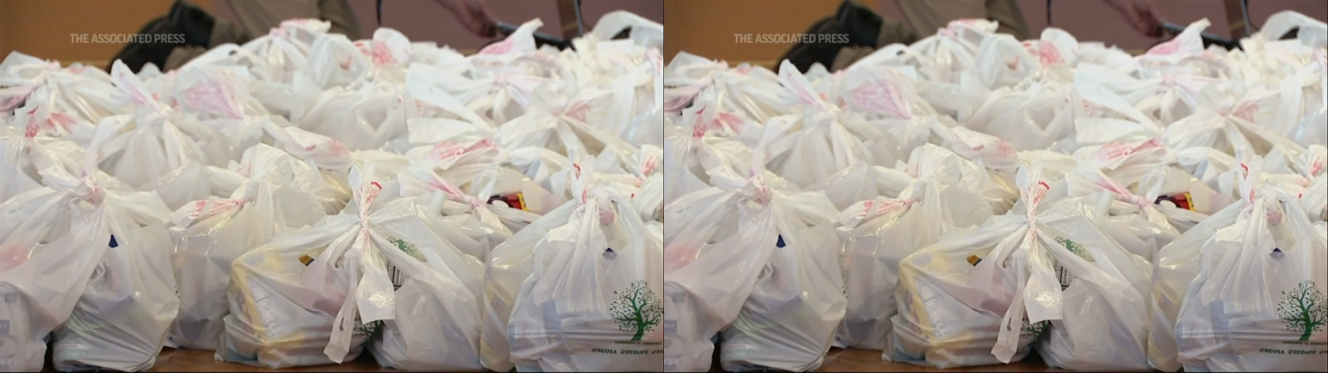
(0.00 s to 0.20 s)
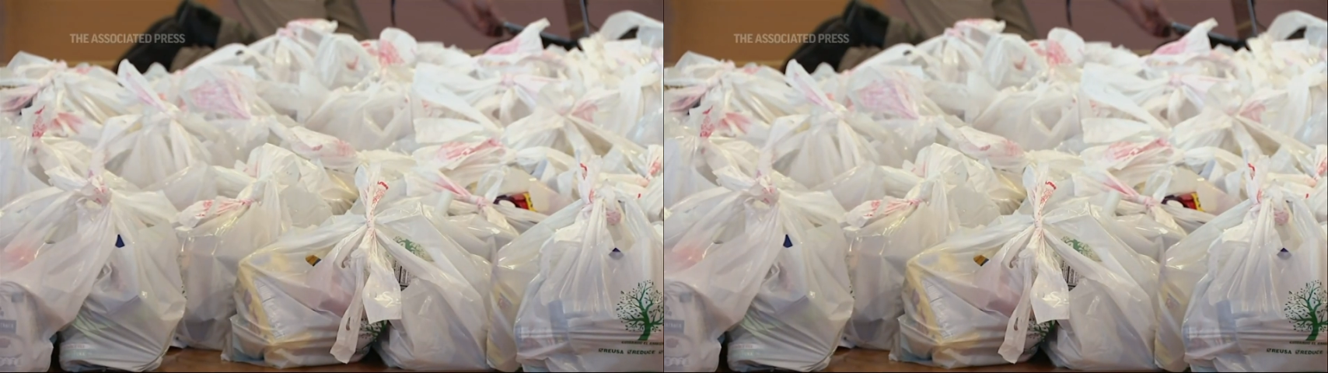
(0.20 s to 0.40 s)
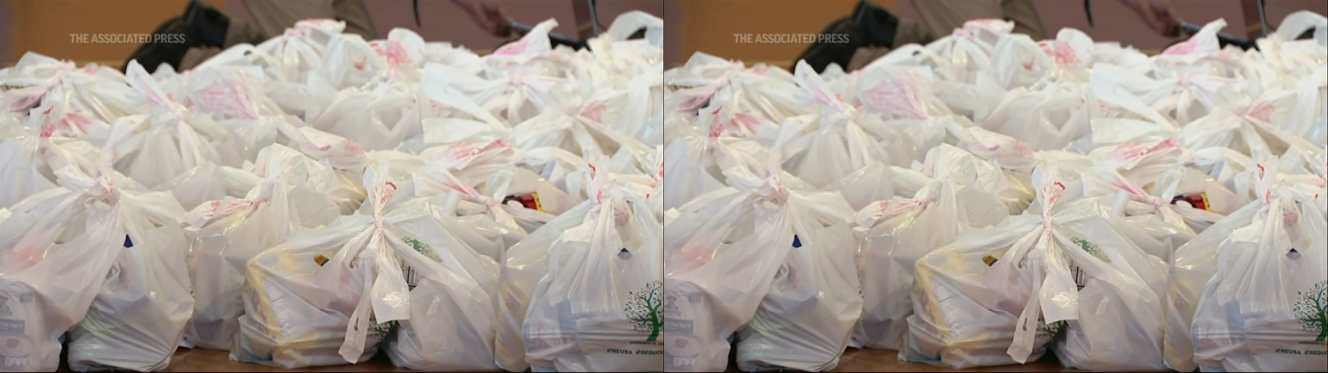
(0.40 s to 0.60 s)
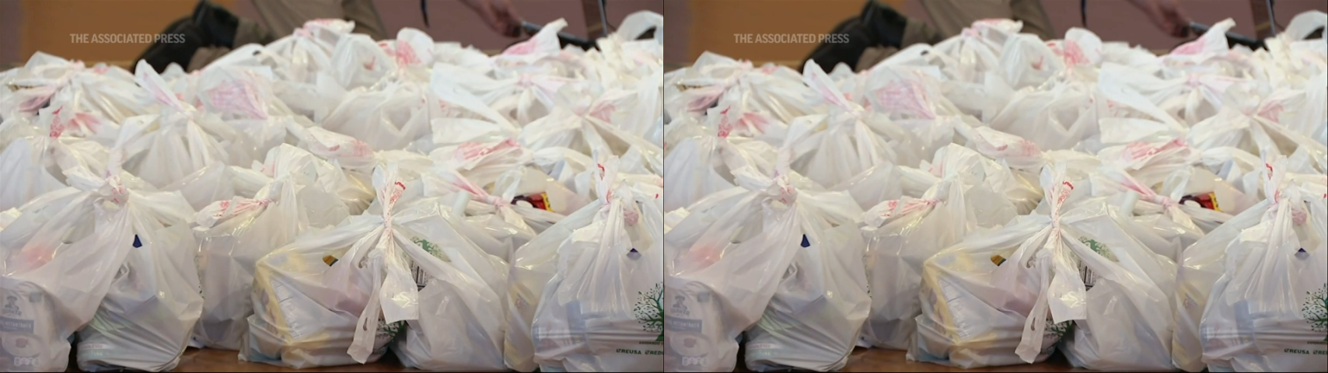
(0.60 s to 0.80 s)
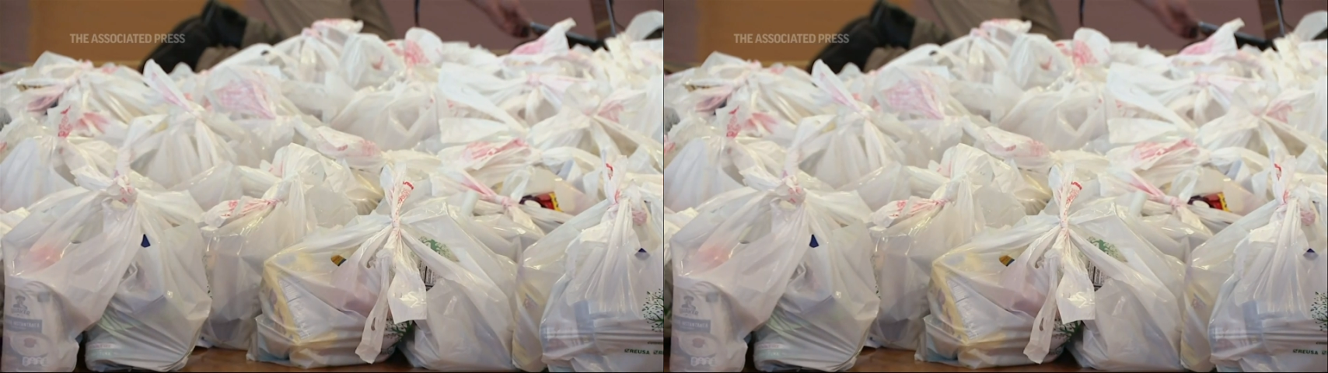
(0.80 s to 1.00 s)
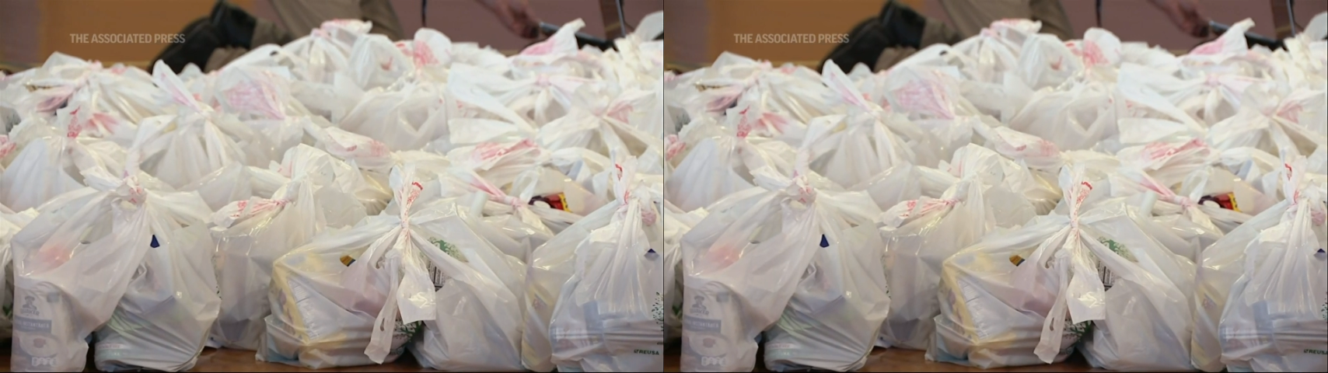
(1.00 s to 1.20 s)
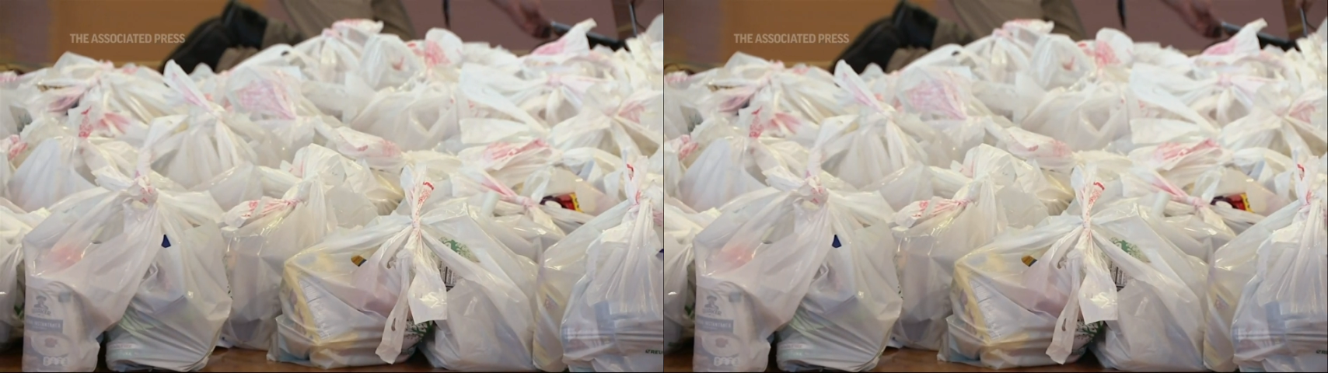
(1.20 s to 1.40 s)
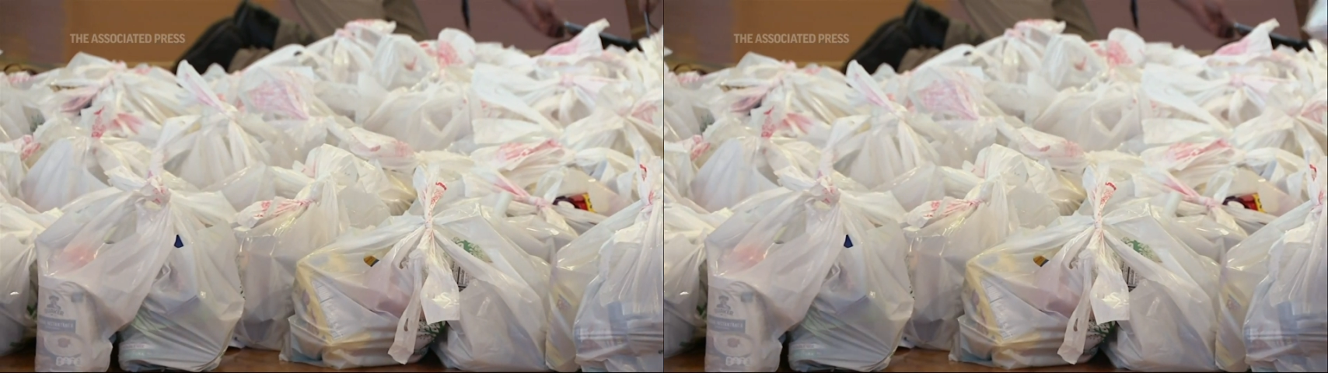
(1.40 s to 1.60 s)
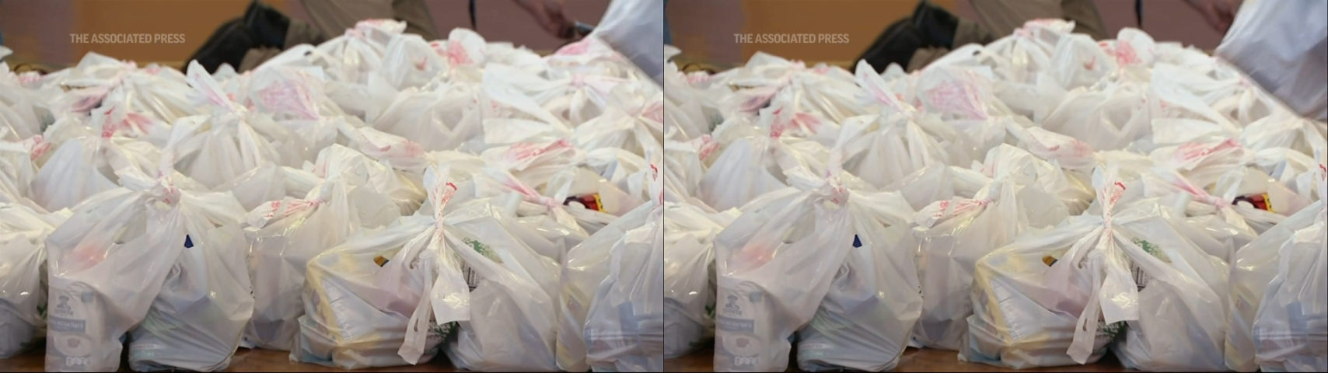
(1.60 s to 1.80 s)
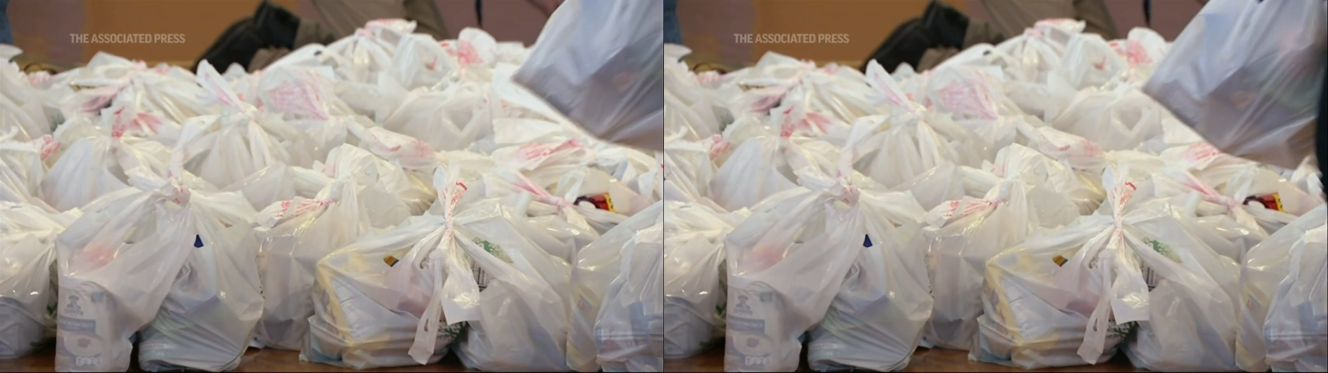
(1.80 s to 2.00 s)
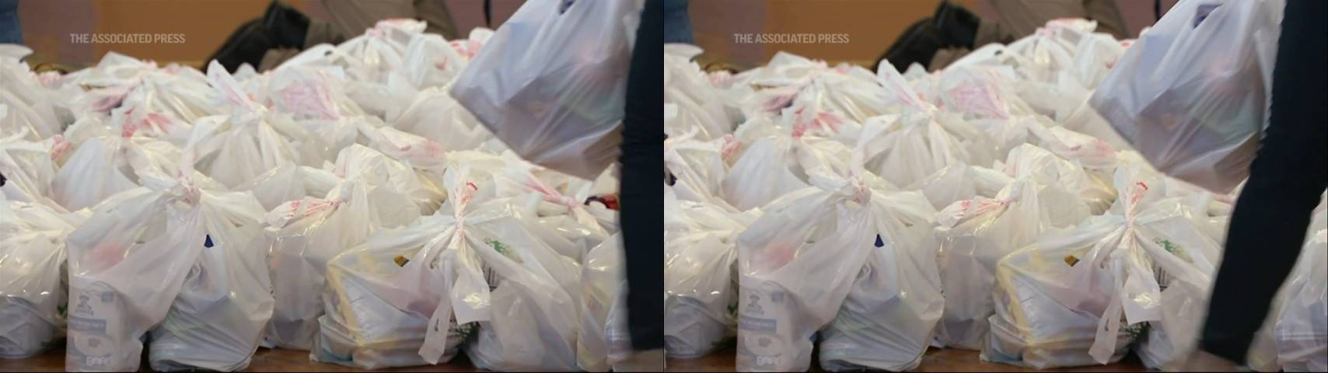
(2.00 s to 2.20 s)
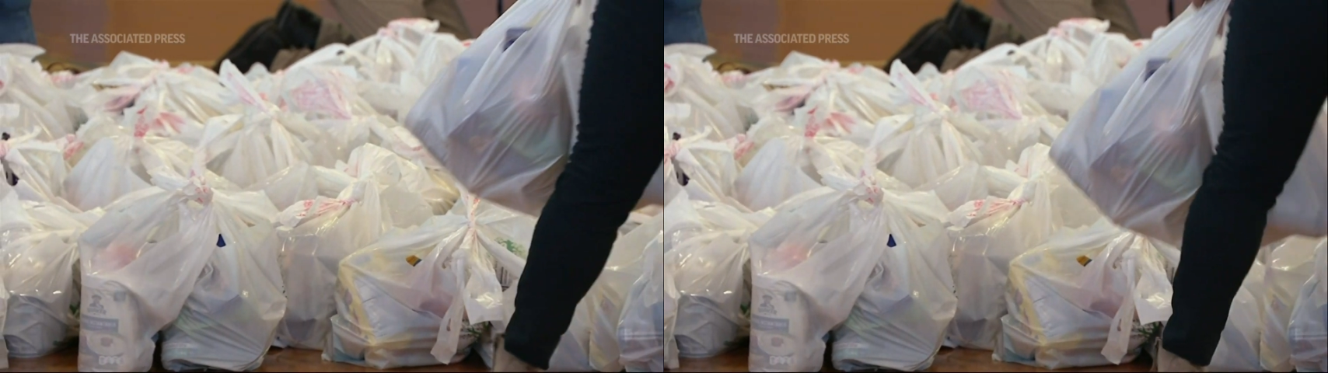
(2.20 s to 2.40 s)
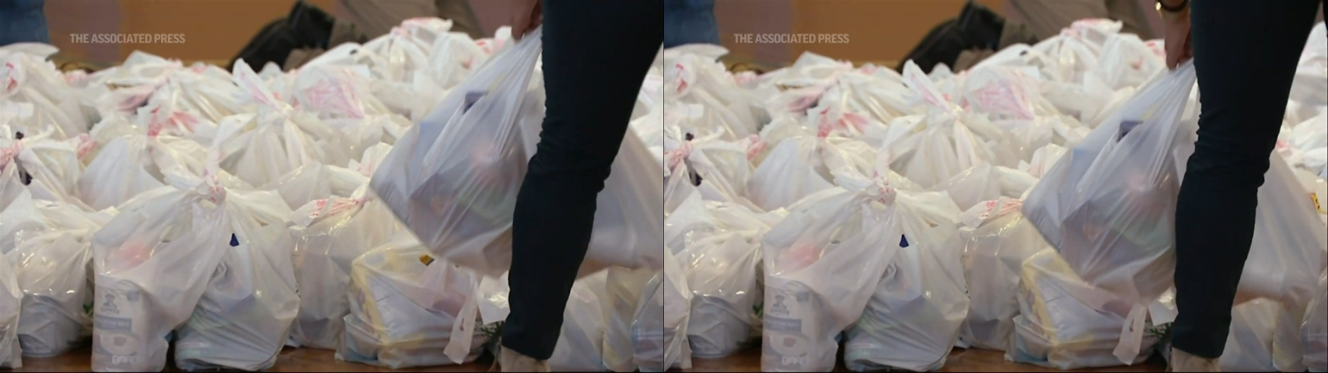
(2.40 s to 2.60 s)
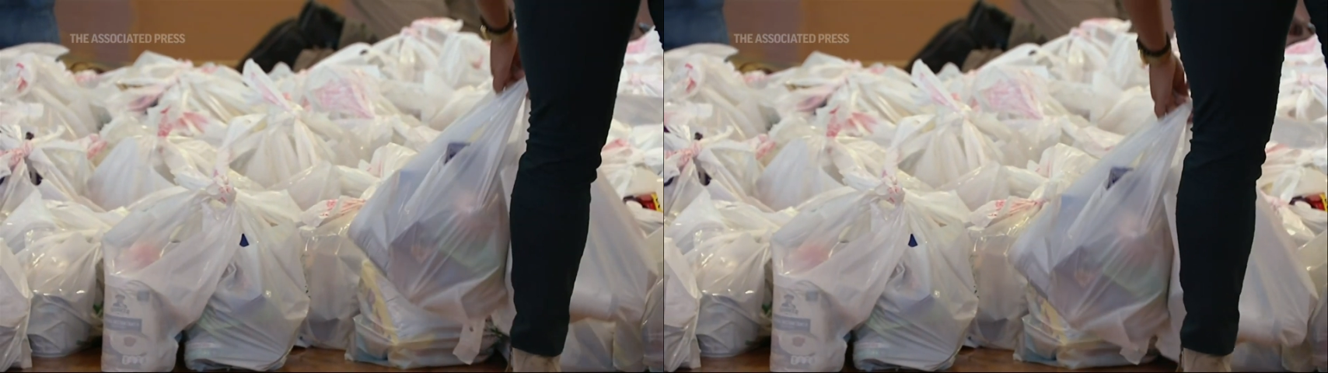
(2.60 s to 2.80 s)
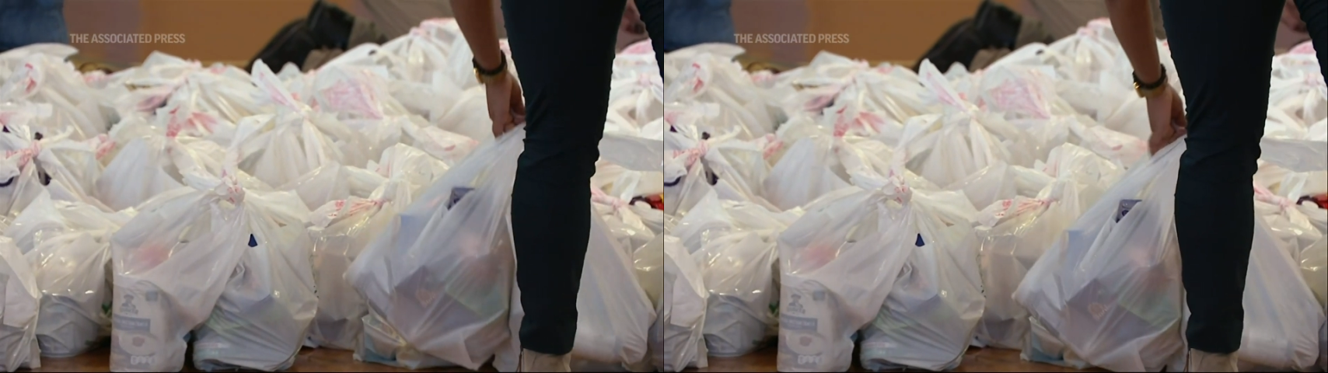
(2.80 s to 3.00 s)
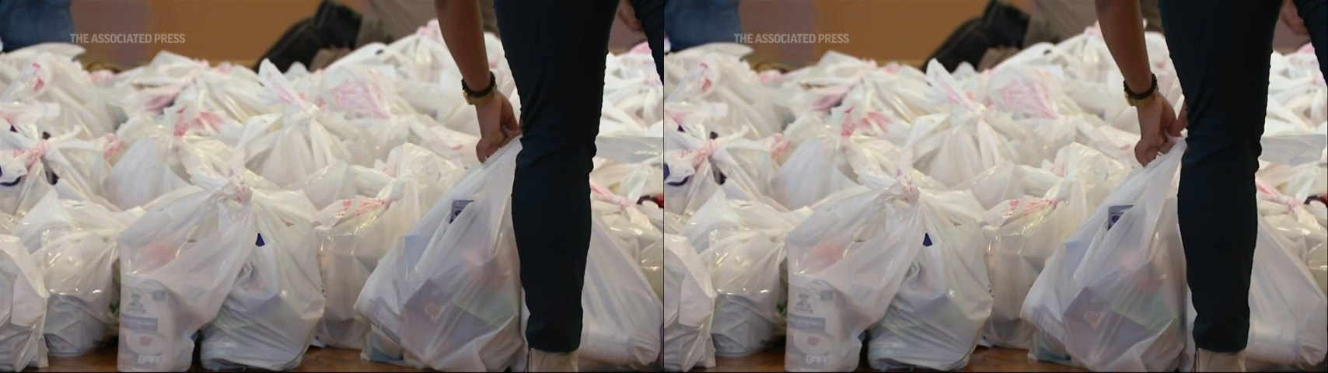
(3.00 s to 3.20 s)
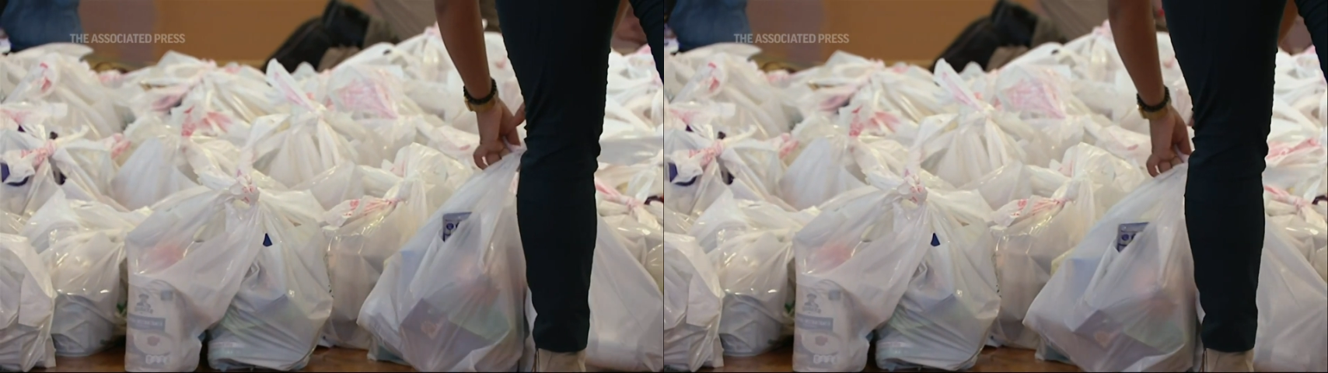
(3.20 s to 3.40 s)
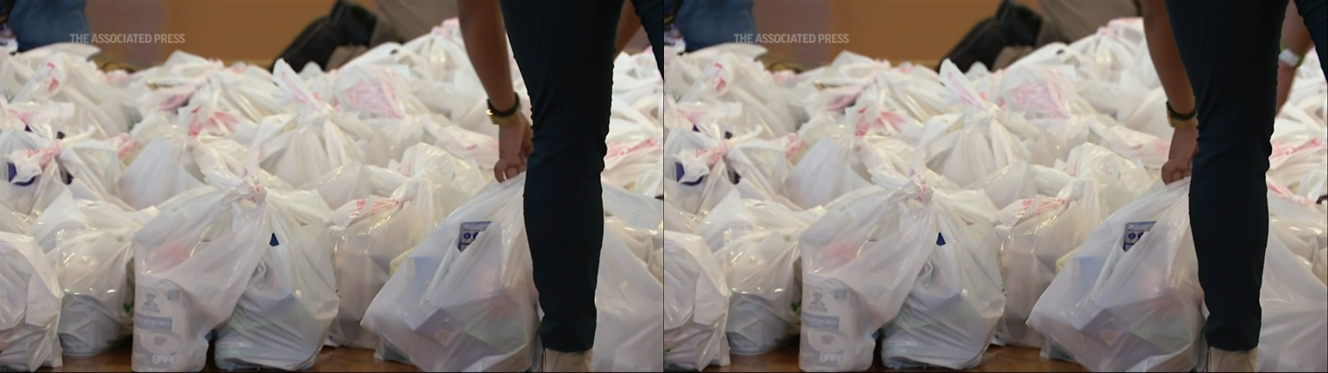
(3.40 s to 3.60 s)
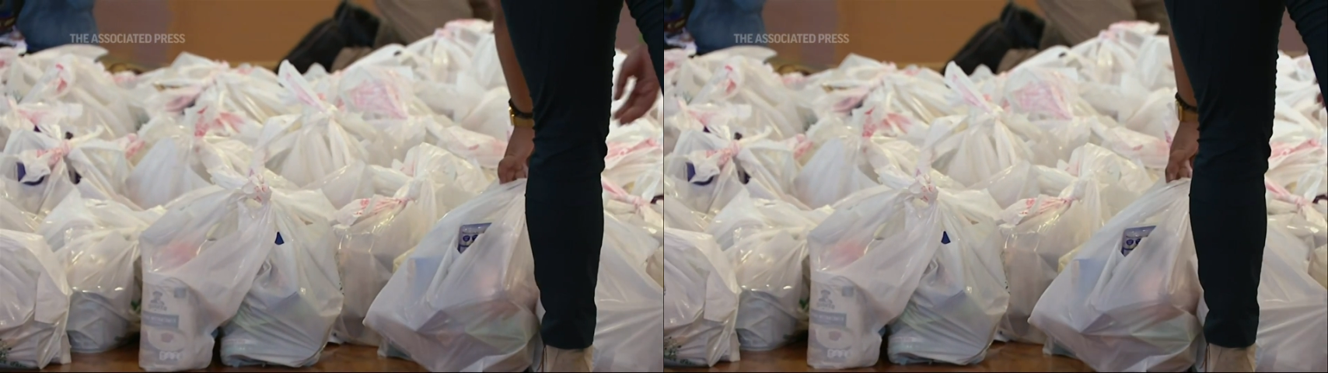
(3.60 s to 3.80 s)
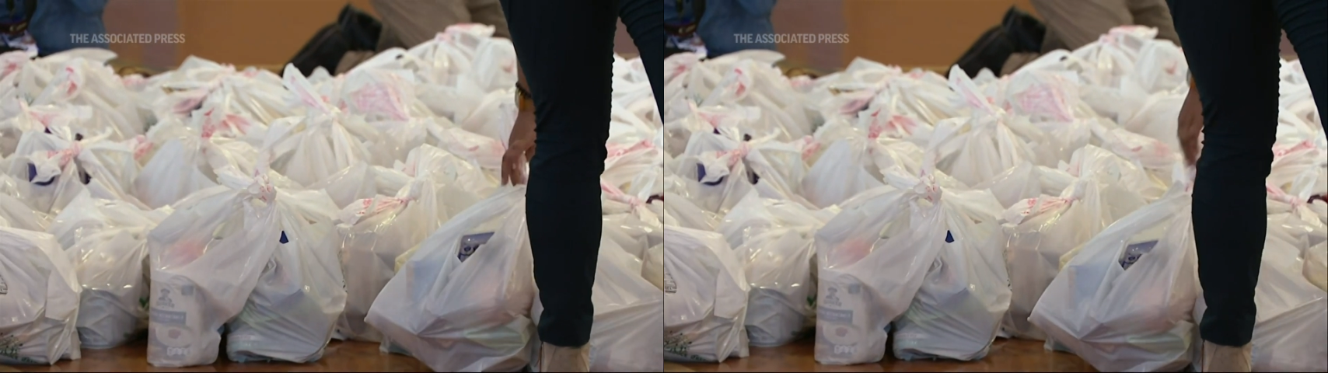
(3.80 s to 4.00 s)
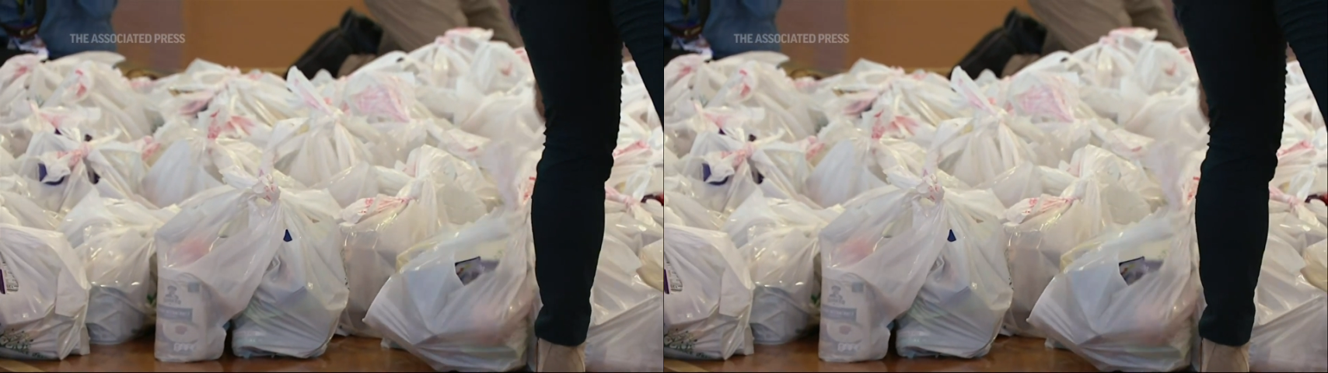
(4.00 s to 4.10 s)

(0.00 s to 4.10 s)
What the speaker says: Nobody's mouth can be seen.